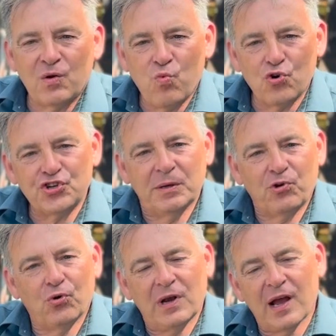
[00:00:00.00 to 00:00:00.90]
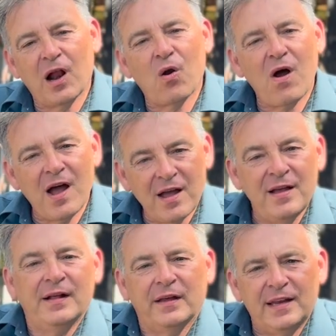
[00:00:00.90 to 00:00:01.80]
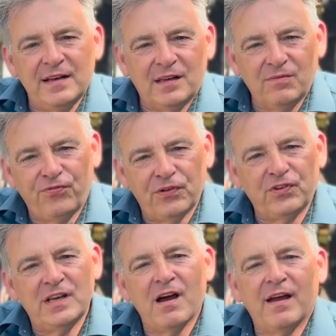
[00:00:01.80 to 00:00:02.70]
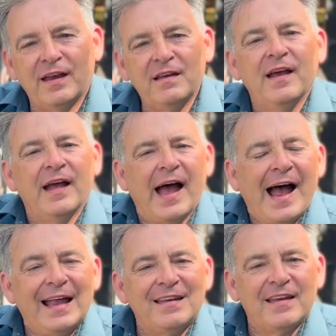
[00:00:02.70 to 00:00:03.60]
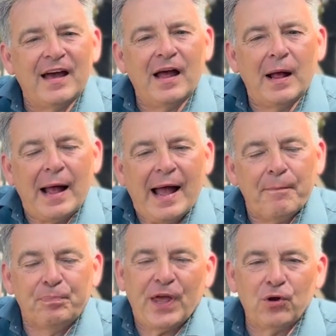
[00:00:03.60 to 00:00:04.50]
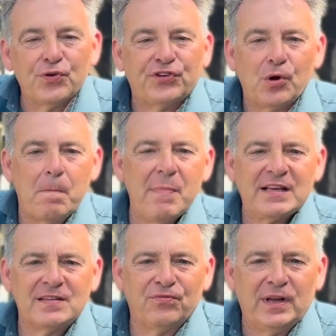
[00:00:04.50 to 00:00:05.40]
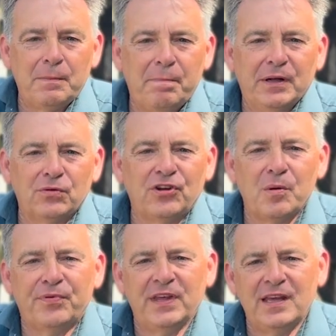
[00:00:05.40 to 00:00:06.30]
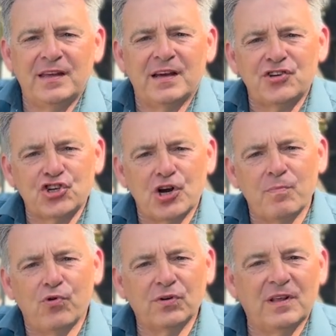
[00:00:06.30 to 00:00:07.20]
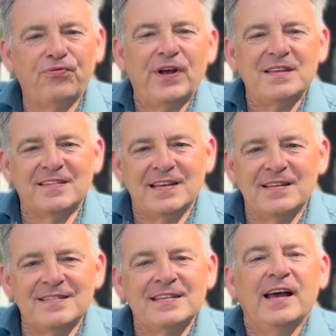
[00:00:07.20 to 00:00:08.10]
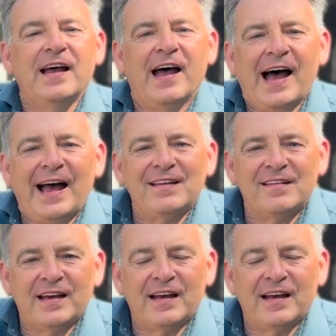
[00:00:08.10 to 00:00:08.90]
warship called La Gloire in 1859. And they also massively built up the Cherbourg defences and